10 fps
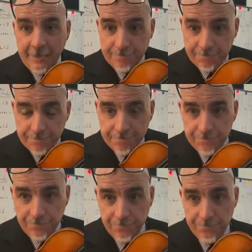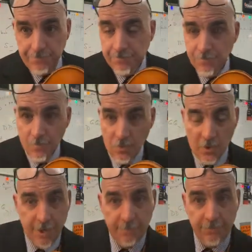All
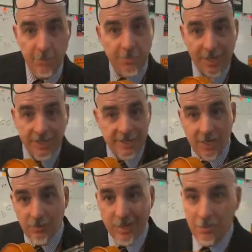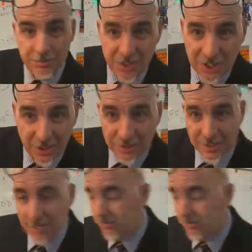right, you practice that while I help the cellos now.